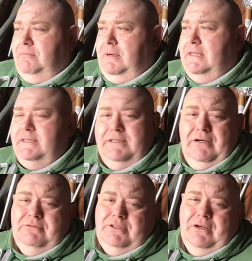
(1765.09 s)
bless his
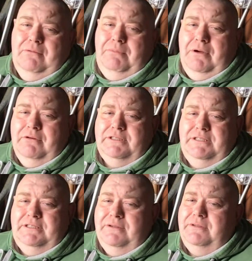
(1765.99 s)
old soul, Boris,
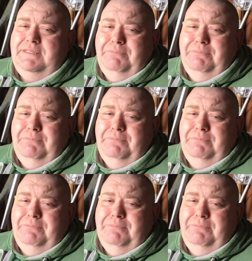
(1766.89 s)
he's doing his